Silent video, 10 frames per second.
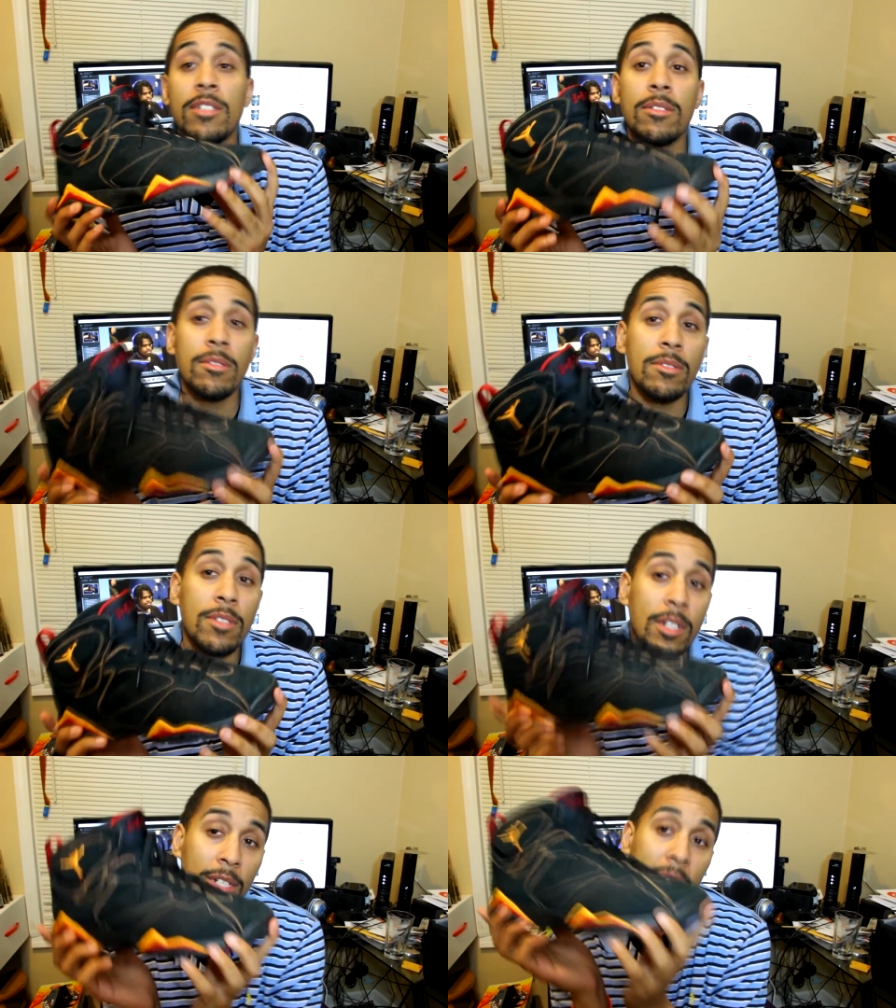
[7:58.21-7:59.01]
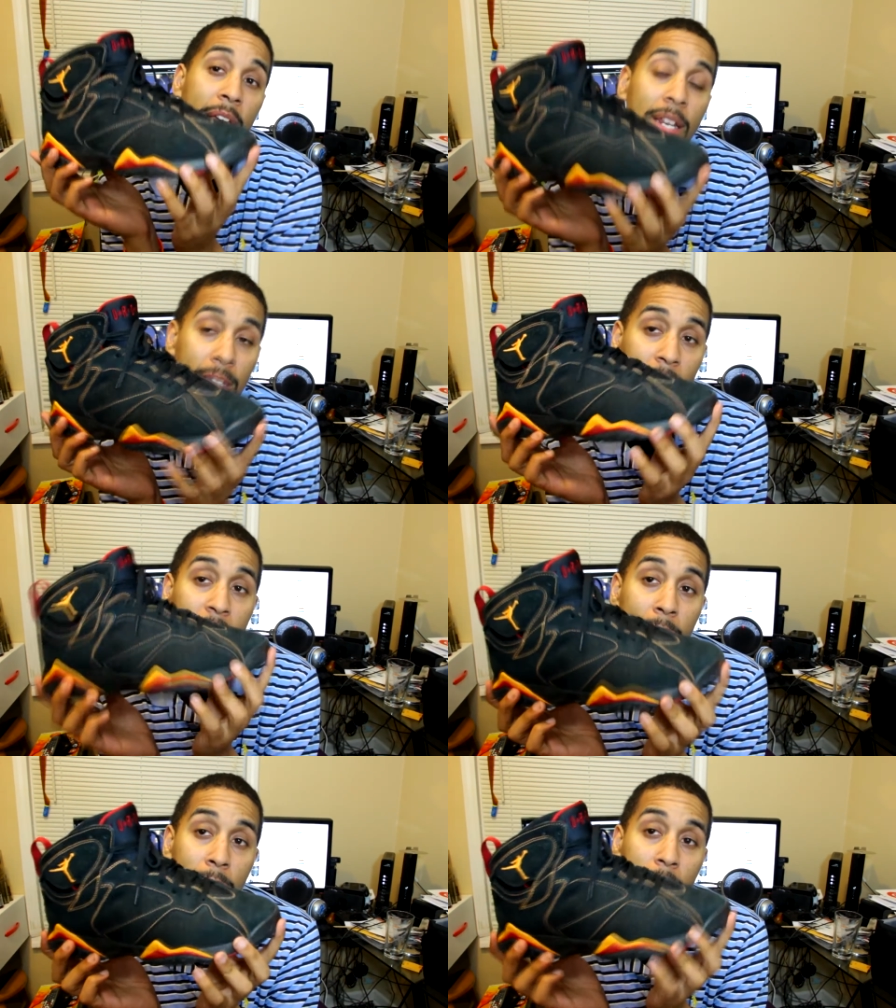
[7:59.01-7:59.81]
shoes are not
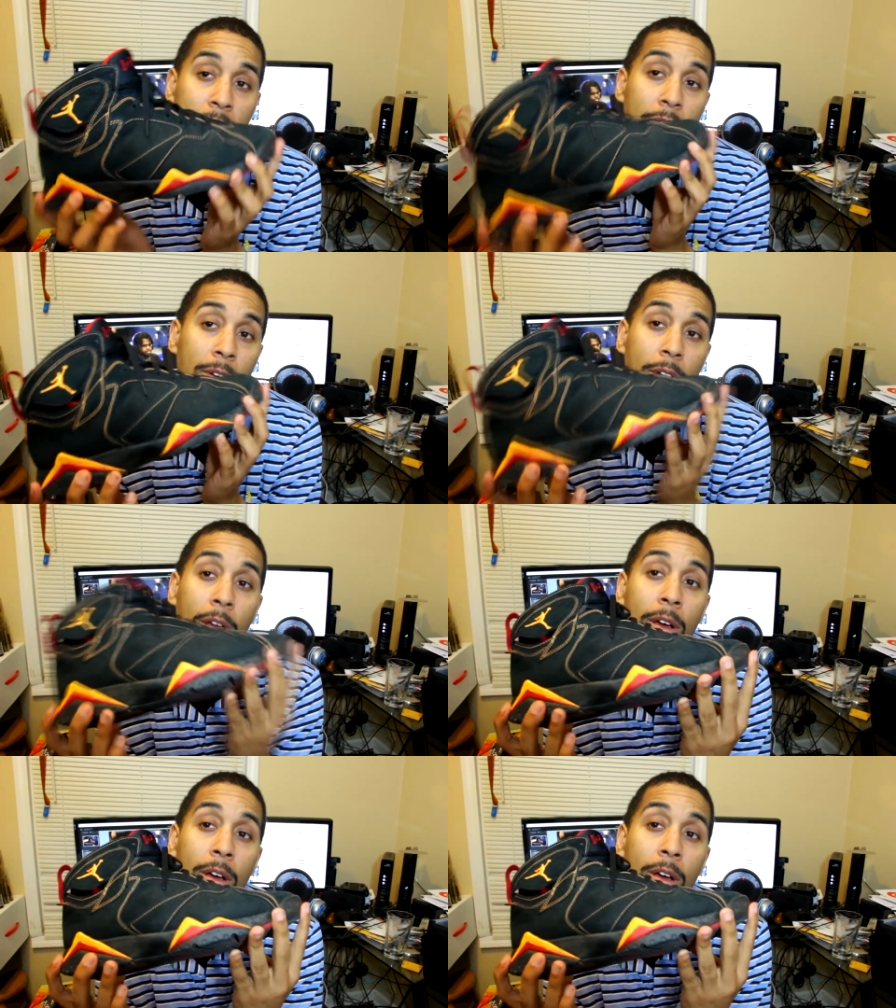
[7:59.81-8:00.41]
comfortable for a